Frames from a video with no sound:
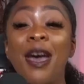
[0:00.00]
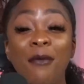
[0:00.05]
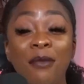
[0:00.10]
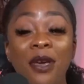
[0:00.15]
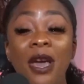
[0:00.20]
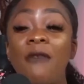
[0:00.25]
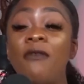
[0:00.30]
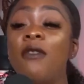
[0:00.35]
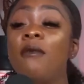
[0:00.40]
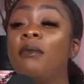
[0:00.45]

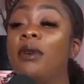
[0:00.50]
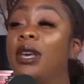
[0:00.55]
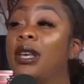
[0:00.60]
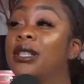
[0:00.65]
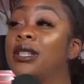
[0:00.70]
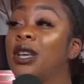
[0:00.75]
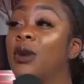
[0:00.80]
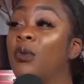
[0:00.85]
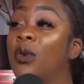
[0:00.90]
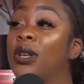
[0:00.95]
from being
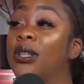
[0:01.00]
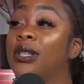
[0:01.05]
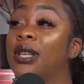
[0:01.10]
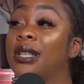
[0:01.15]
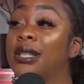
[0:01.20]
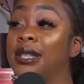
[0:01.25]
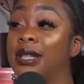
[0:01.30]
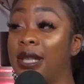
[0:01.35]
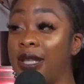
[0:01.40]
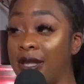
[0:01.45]
someone's
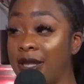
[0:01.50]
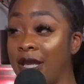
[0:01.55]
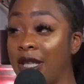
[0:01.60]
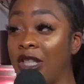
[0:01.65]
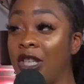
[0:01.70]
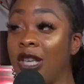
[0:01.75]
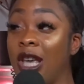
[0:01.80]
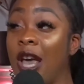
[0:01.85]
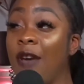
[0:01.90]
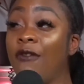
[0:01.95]
assistant.
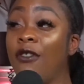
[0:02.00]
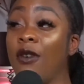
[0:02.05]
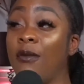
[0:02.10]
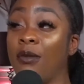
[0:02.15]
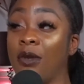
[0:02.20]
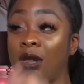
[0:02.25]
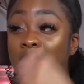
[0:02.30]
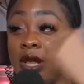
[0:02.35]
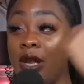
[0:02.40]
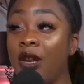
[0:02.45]
She came from
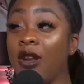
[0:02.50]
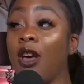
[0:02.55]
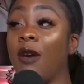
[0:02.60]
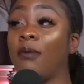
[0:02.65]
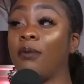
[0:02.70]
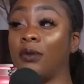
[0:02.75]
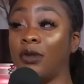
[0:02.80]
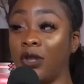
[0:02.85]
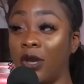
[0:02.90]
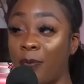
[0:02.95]
cleaning
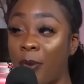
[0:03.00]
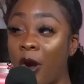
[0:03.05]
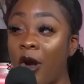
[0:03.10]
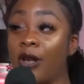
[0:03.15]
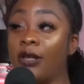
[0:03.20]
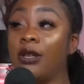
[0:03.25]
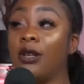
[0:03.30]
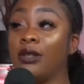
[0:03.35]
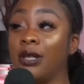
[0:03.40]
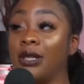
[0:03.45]
up
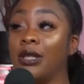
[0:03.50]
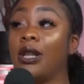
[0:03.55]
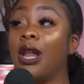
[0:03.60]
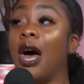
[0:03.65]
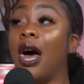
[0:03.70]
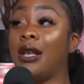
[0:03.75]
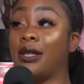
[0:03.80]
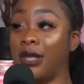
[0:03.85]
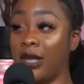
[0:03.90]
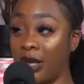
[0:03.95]
Paris Hilton's
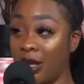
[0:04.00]
closet.